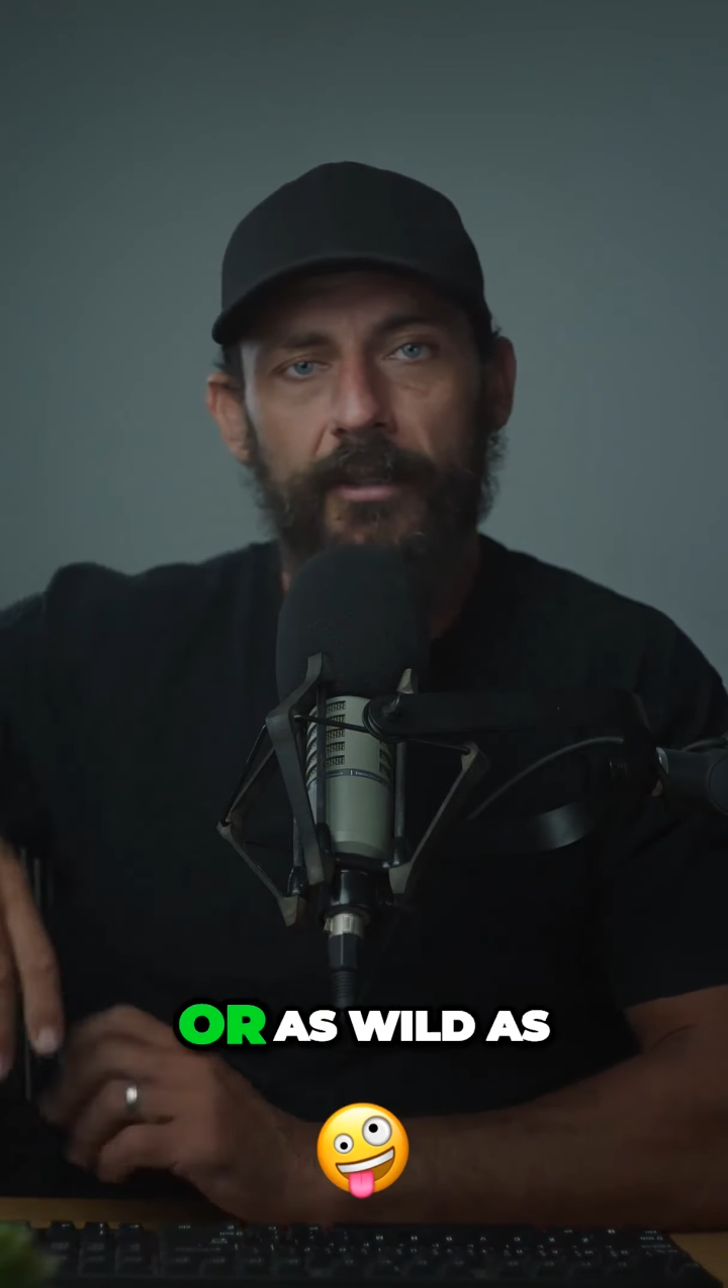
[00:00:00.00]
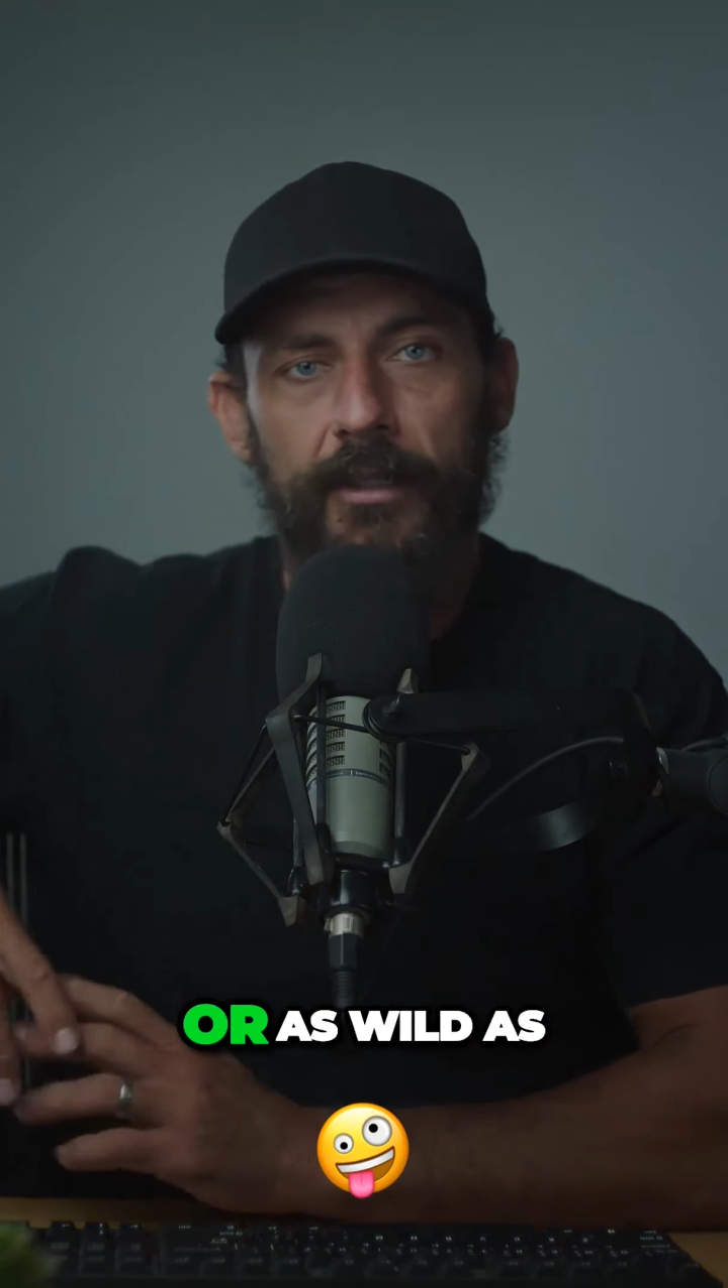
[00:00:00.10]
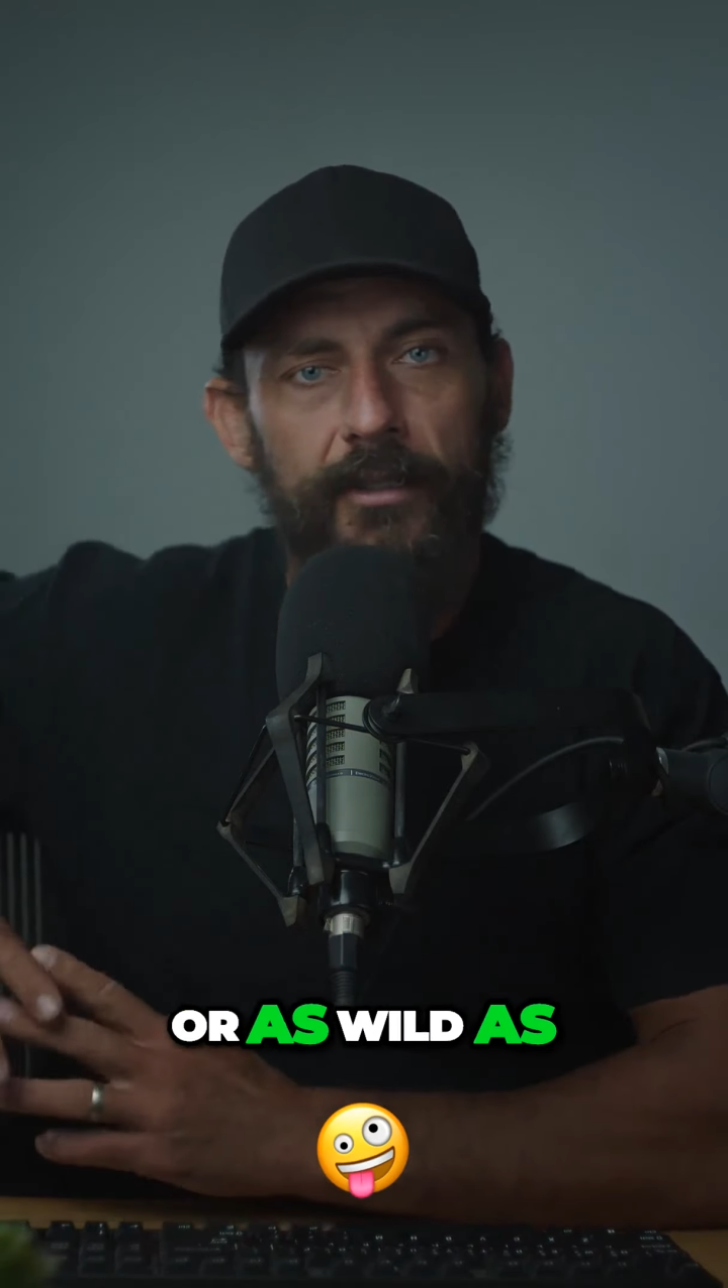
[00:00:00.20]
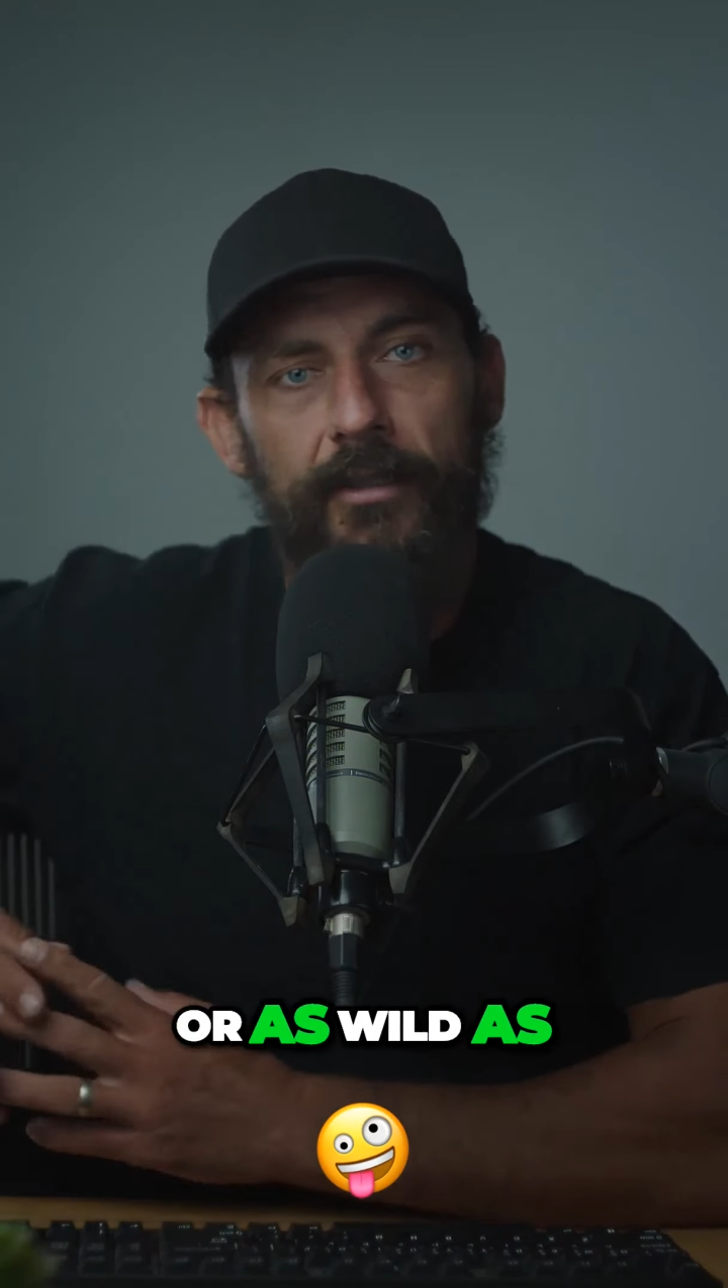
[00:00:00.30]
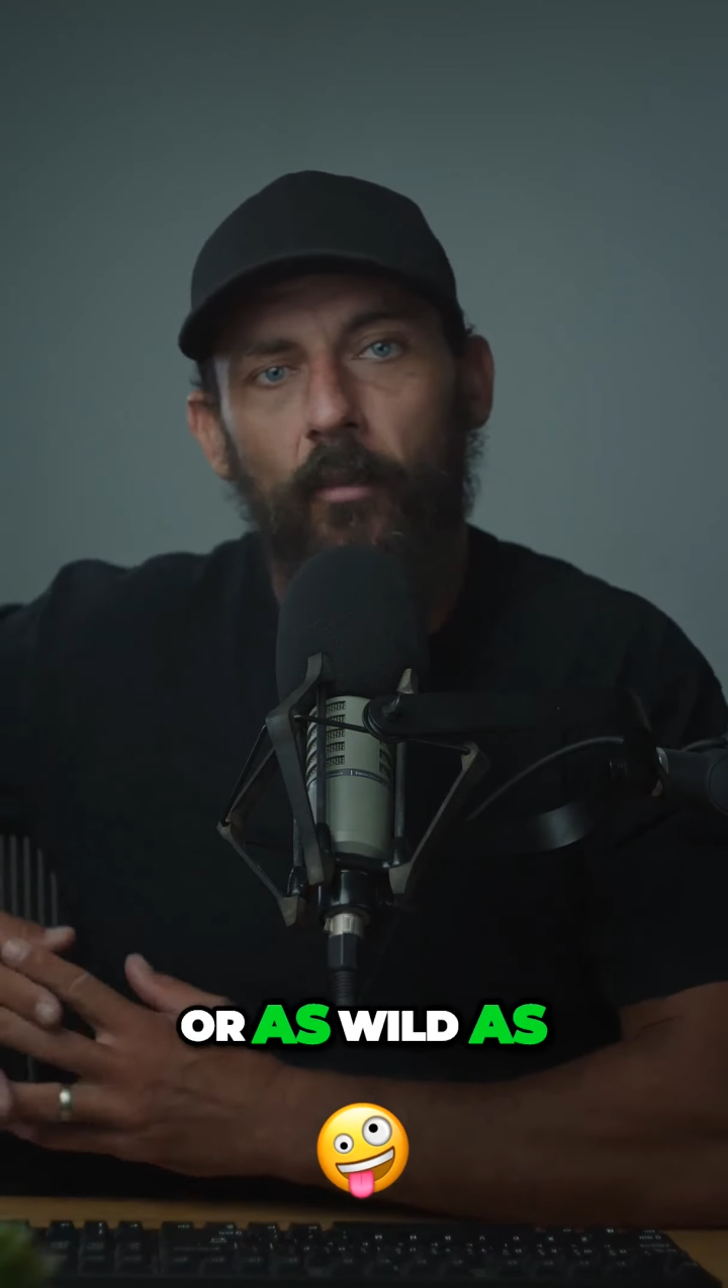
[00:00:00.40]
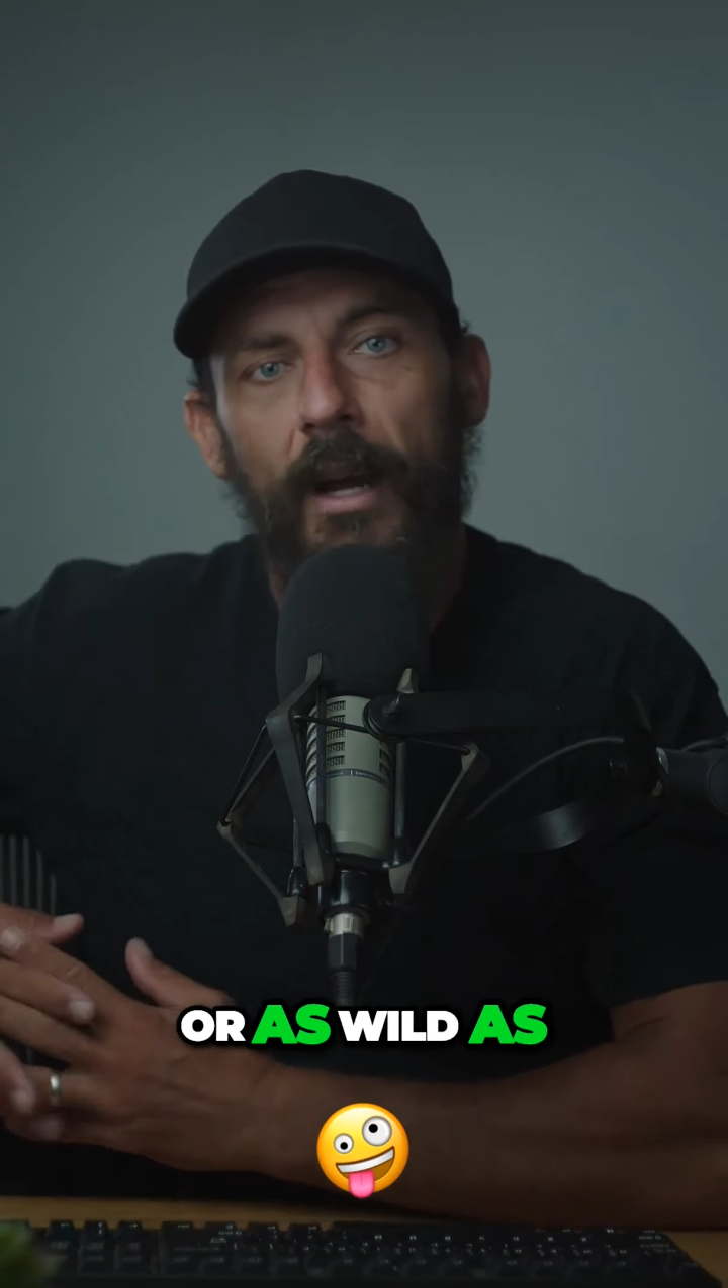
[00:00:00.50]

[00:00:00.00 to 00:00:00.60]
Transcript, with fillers: or as